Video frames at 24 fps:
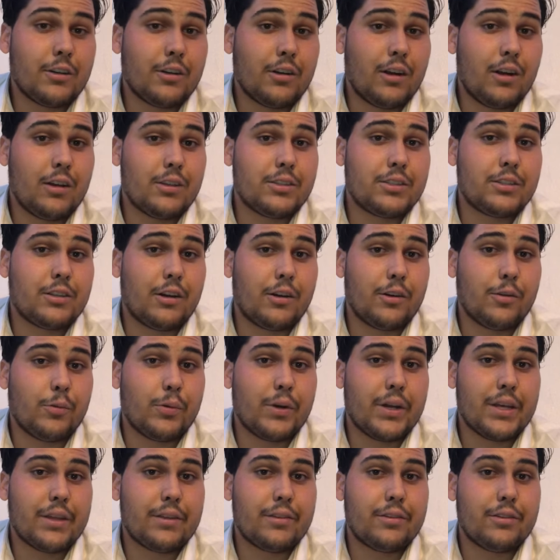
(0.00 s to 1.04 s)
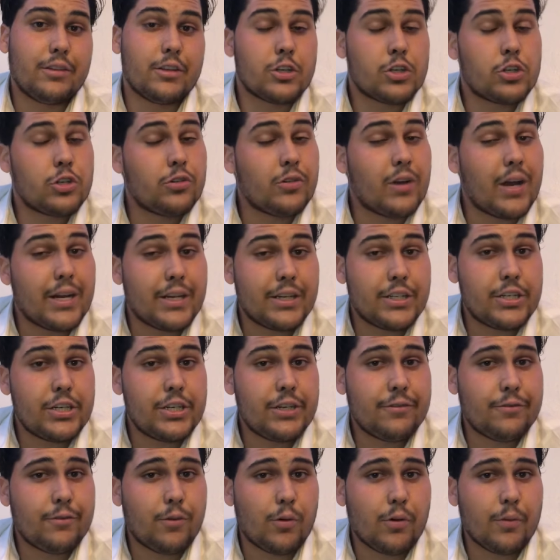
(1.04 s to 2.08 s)
I'll start with the strategy
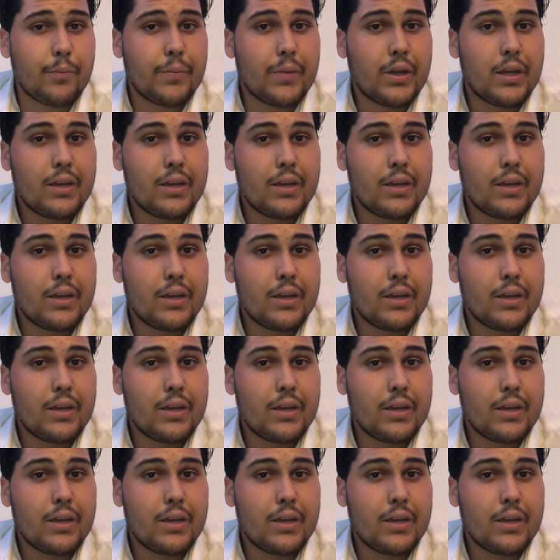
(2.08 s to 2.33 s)
form,